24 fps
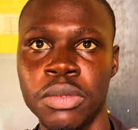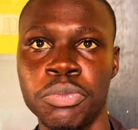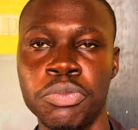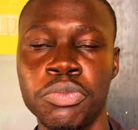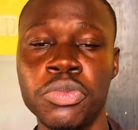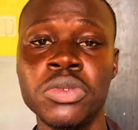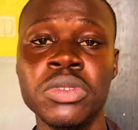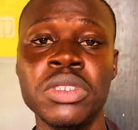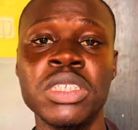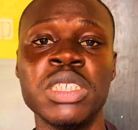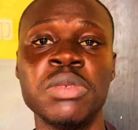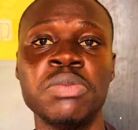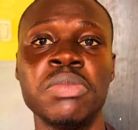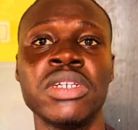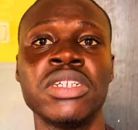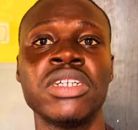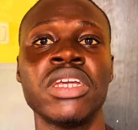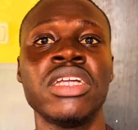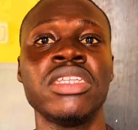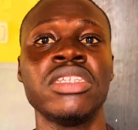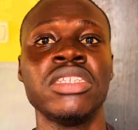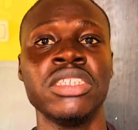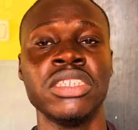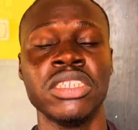put this
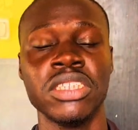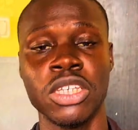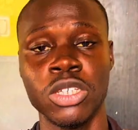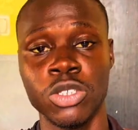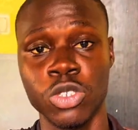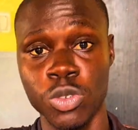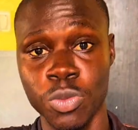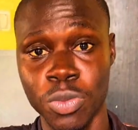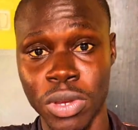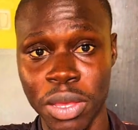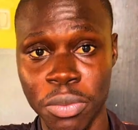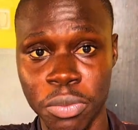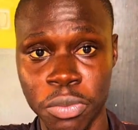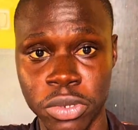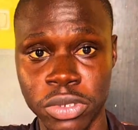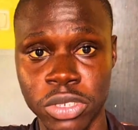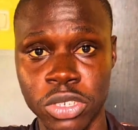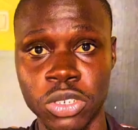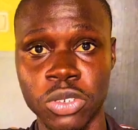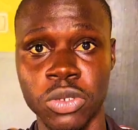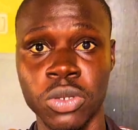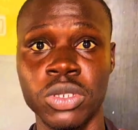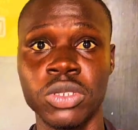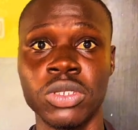patient is a supine
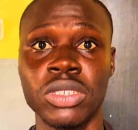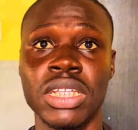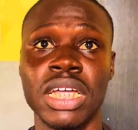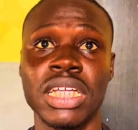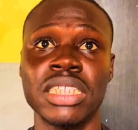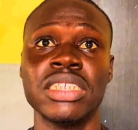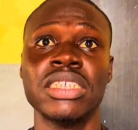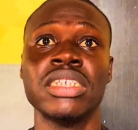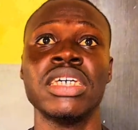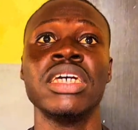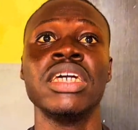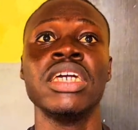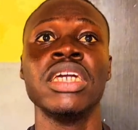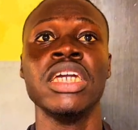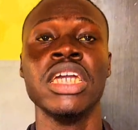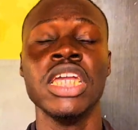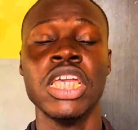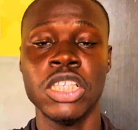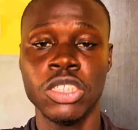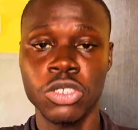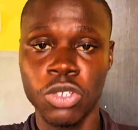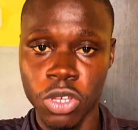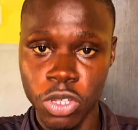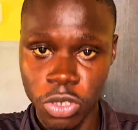position so that
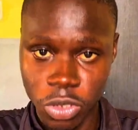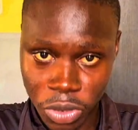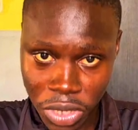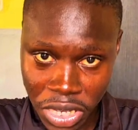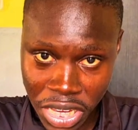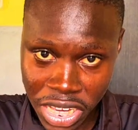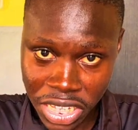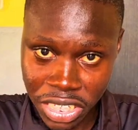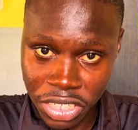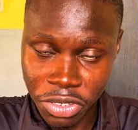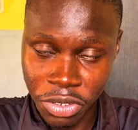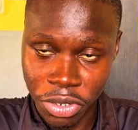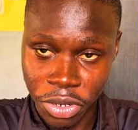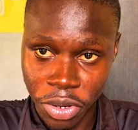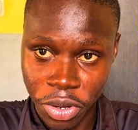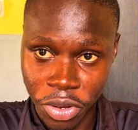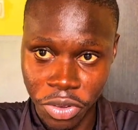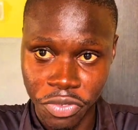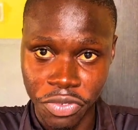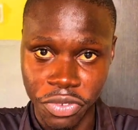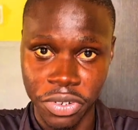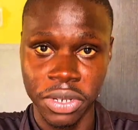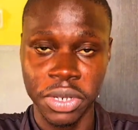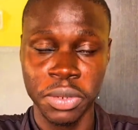it's going to aid
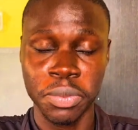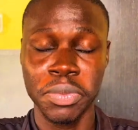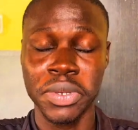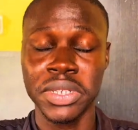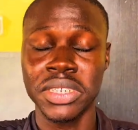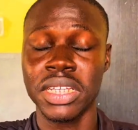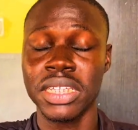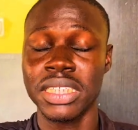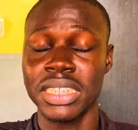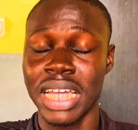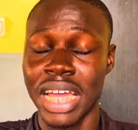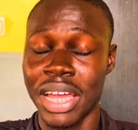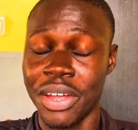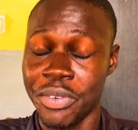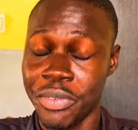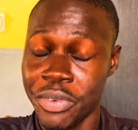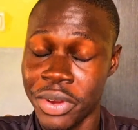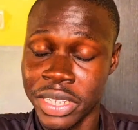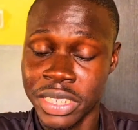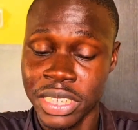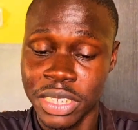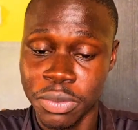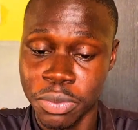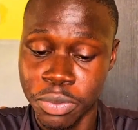recovery. The patient can
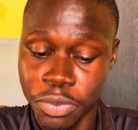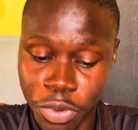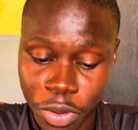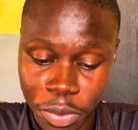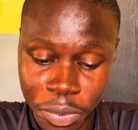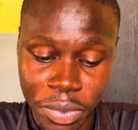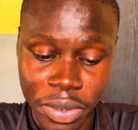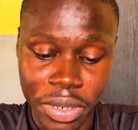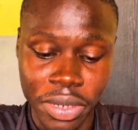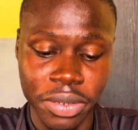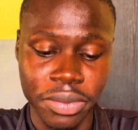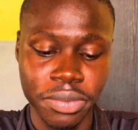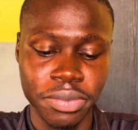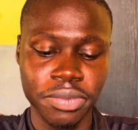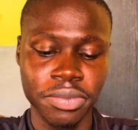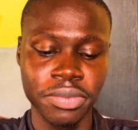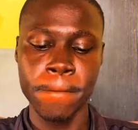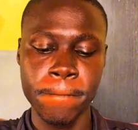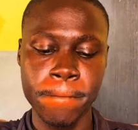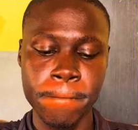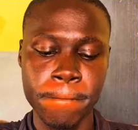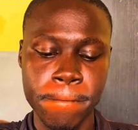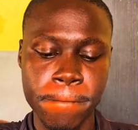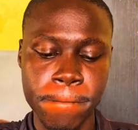rest properly.
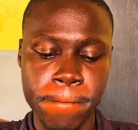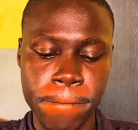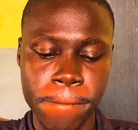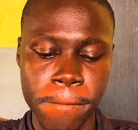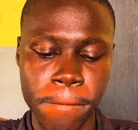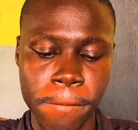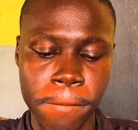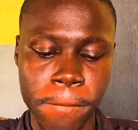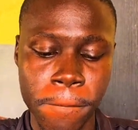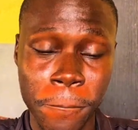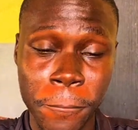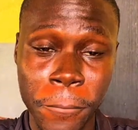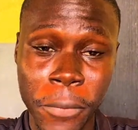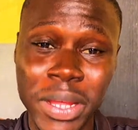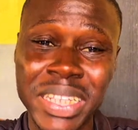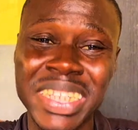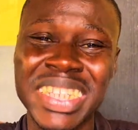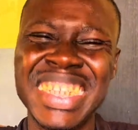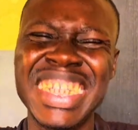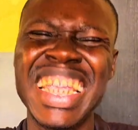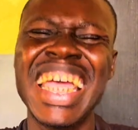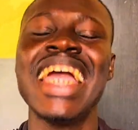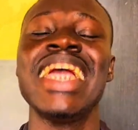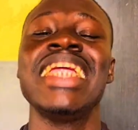
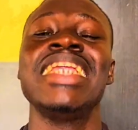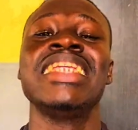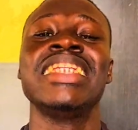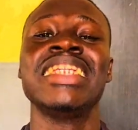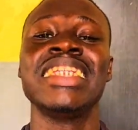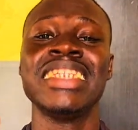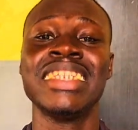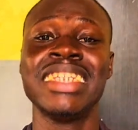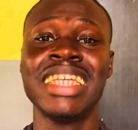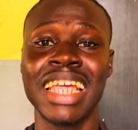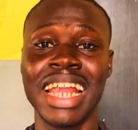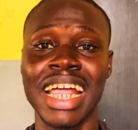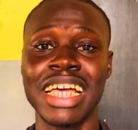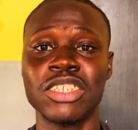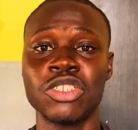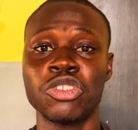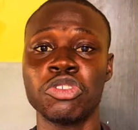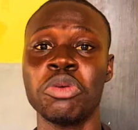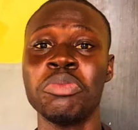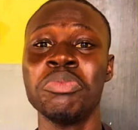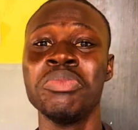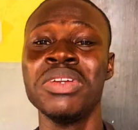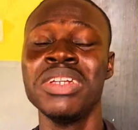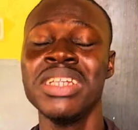But then there are
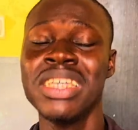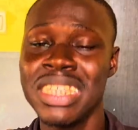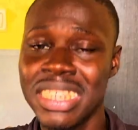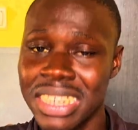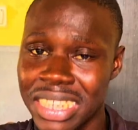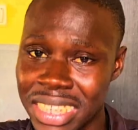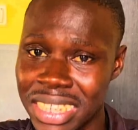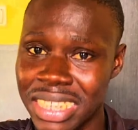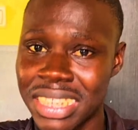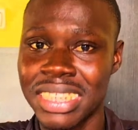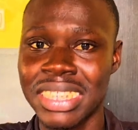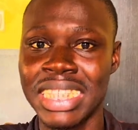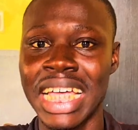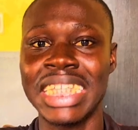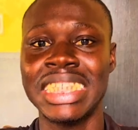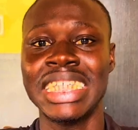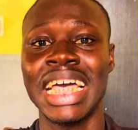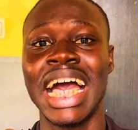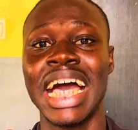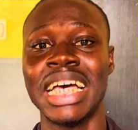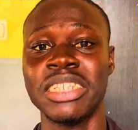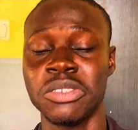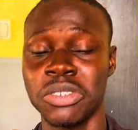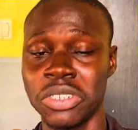some risks that
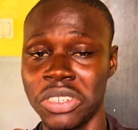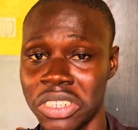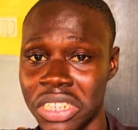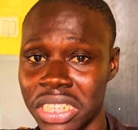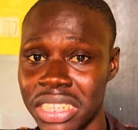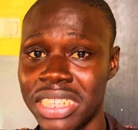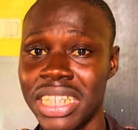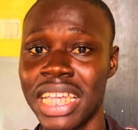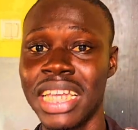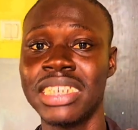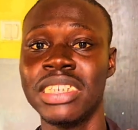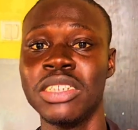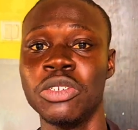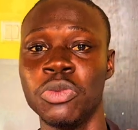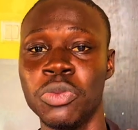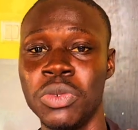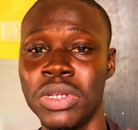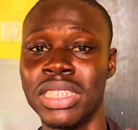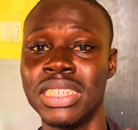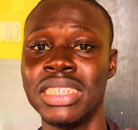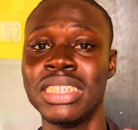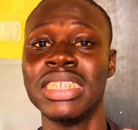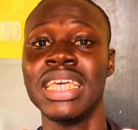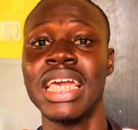are associated
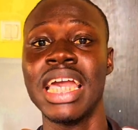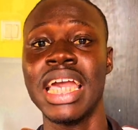with